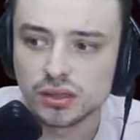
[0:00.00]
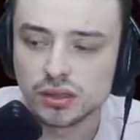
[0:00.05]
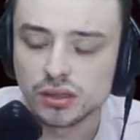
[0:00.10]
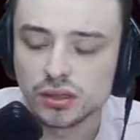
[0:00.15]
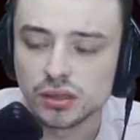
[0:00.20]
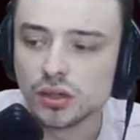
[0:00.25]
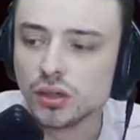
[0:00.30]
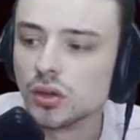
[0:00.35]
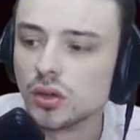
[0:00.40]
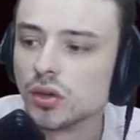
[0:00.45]

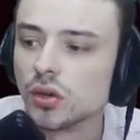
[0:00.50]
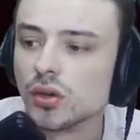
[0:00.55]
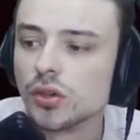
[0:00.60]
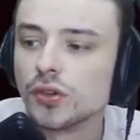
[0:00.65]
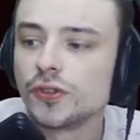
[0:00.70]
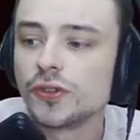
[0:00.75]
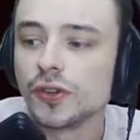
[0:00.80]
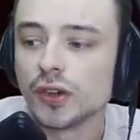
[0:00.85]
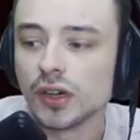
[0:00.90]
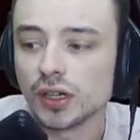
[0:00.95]
Oh,
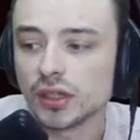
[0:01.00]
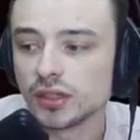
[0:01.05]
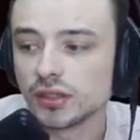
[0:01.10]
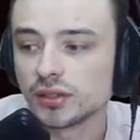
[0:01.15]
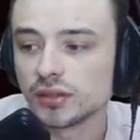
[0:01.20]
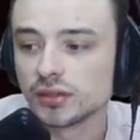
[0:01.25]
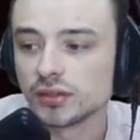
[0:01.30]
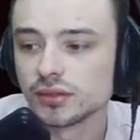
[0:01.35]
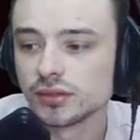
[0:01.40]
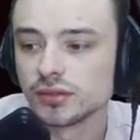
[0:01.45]
fuck.
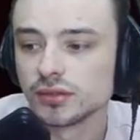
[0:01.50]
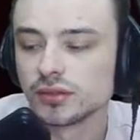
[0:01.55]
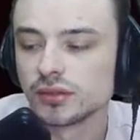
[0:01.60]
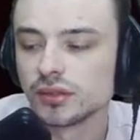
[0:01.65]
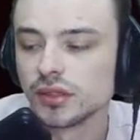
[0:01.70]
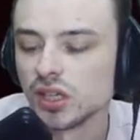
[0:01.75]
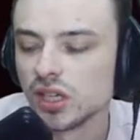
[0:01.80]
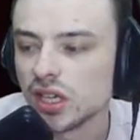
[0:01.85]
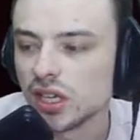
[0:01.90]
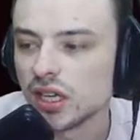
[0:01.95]

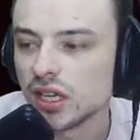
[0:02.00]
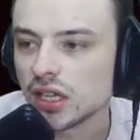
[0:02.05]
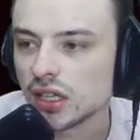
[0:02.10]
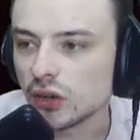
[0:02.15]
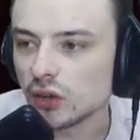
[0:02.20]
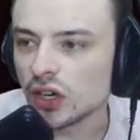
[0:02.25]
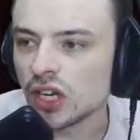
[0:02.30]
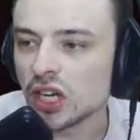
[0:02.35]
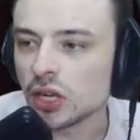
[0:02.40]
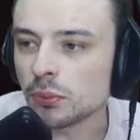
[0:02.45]
Get
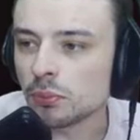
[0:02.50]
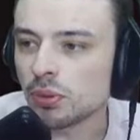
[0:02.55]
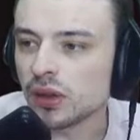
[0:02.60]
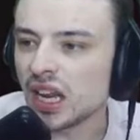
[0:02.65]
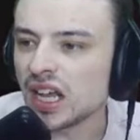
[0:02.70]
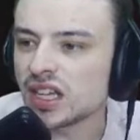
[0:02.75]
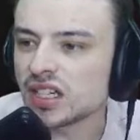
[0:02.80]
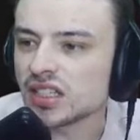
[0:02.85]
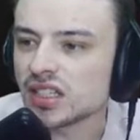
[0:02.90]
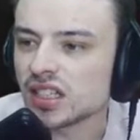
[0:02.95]
ready to
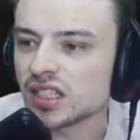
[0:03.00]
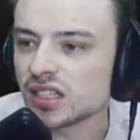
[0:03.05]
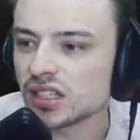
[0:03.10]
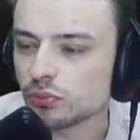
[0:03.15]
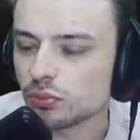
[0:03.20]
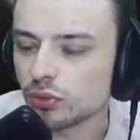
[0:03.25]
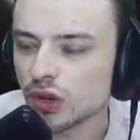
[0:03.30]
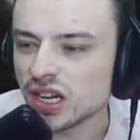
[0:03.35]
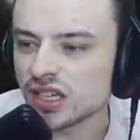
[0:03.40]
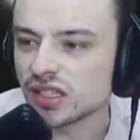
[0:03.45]
place this,
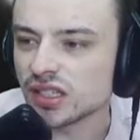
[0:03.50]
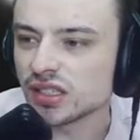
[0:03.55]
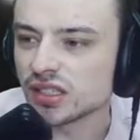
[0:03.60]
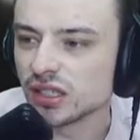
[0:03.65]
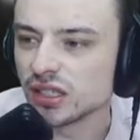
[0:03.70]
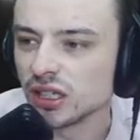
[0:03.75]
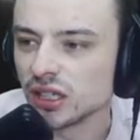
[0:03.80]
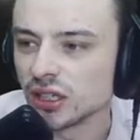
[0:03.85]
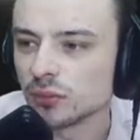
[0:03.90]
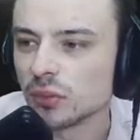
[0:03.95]
praise the
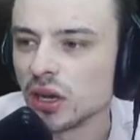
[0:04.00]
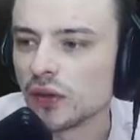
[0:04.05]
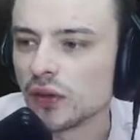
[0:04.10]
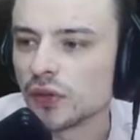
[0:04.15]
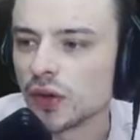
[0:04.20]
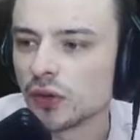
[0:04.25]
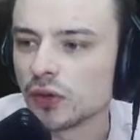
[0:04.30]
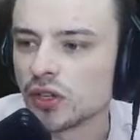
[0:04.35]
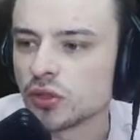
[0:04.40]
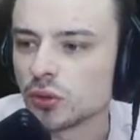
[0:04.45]
slug.
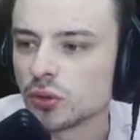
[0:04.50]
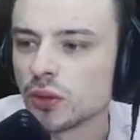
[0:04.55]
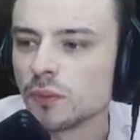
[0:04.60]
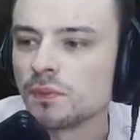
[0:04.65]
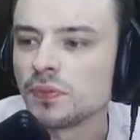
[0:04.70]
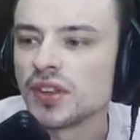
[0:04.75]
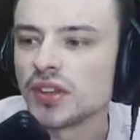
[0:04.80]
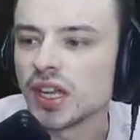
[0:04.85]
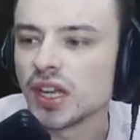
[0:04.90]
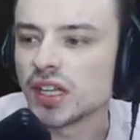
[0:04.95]
Bonfire ritual.
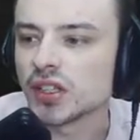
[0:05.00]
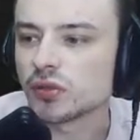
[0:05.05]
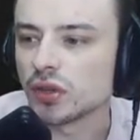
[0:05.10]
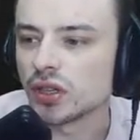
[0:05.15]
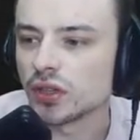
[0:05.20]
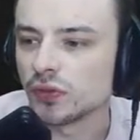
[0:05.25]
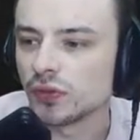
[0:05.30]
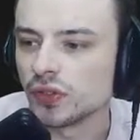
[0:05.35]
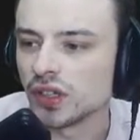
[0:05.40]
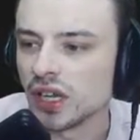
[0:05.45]
Dance around
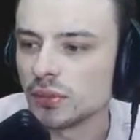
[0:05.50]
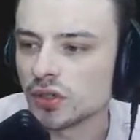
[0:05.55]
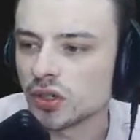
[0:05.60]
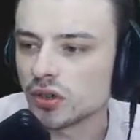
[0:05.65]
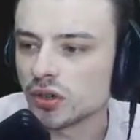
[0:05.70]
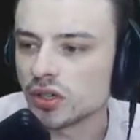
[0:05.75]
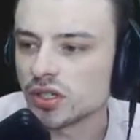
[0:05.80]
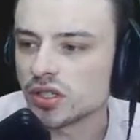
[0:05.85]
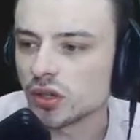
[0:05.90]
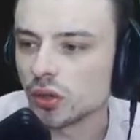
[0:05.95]
the flame and
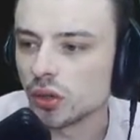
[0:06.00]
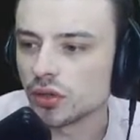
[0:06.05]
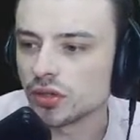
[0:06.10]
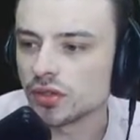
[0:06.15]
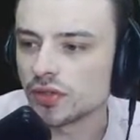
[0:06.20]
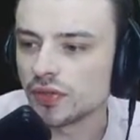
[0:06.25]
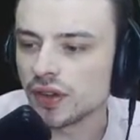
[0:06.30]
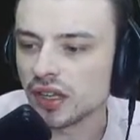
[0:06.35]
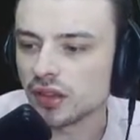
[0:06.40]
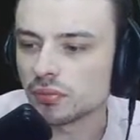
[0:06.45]
increase the cult's
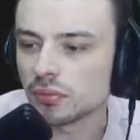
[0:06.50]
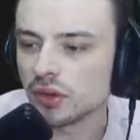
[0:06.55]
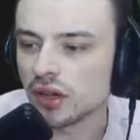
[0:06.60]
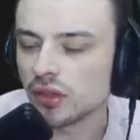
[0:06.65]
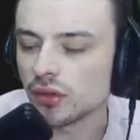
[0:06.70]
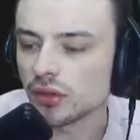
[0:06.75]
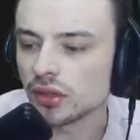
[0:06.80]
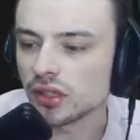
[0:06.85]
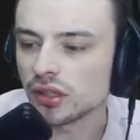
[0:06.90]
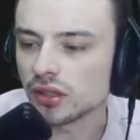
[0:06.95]
faith by
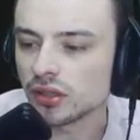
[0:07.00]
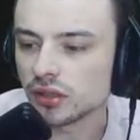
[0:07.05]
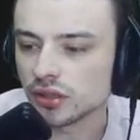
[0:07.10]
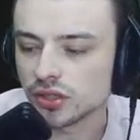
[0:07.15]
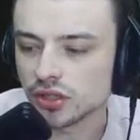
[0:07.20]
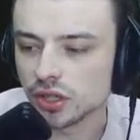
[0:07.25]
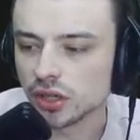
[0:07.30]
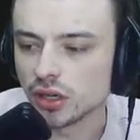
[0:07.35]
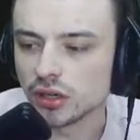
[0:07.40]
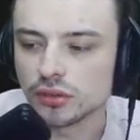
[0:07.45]
30.
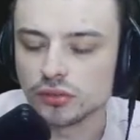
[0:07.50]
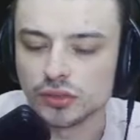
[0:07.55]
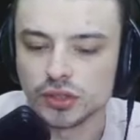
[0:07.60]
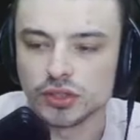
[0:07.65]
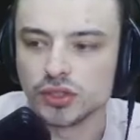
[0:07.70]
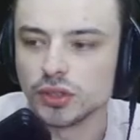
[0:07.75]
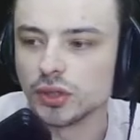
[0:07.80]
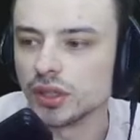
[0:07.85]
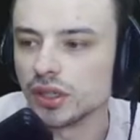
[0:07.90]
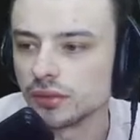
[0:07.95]
Sure, let's
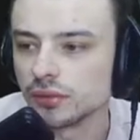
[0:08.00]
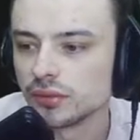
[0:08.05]
do it.